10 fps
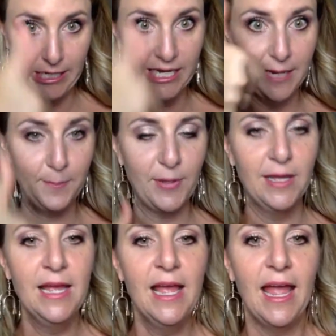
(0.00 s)
up
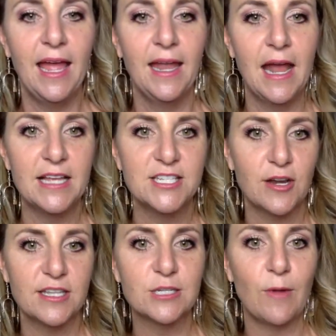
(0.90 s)
and I
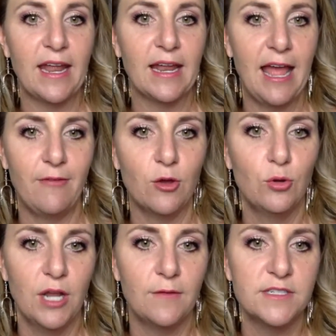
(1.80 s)
started sweating and I haven't
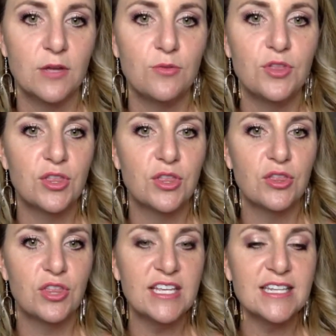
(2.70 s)
cooled off. So
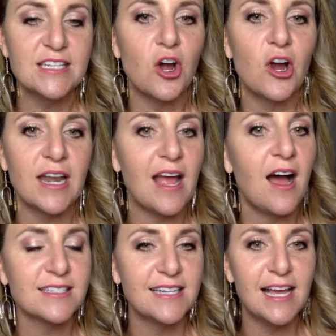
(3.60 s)
this is already
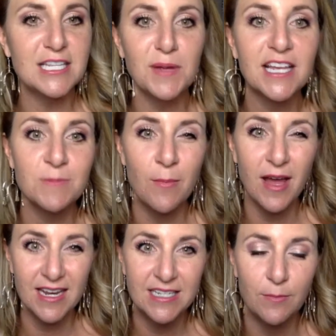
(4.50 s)
oxidized because my
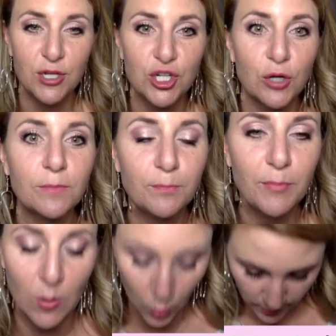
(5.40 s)
body temperature
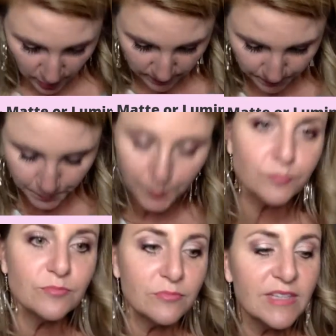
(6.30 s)
being warmer.
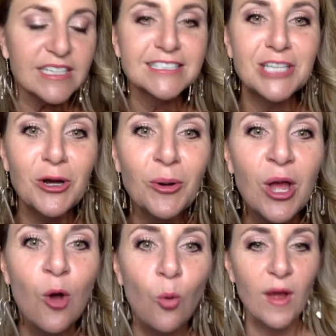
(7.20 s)
So
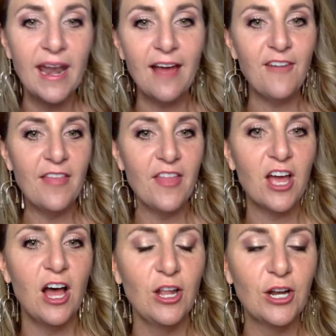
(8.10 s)
when I find the
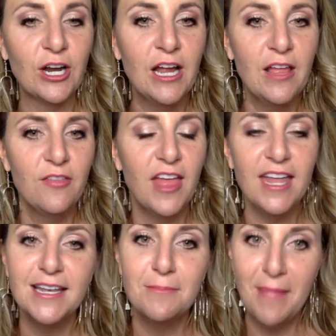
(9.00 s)
color that
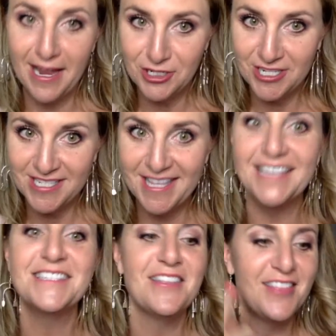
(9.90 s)
matches
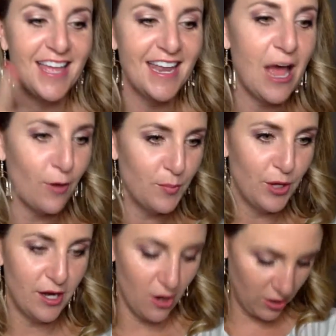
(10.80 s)
this, then I would
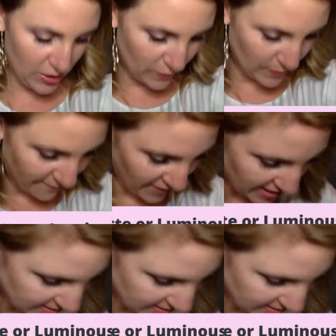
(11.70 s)
put it all over my face.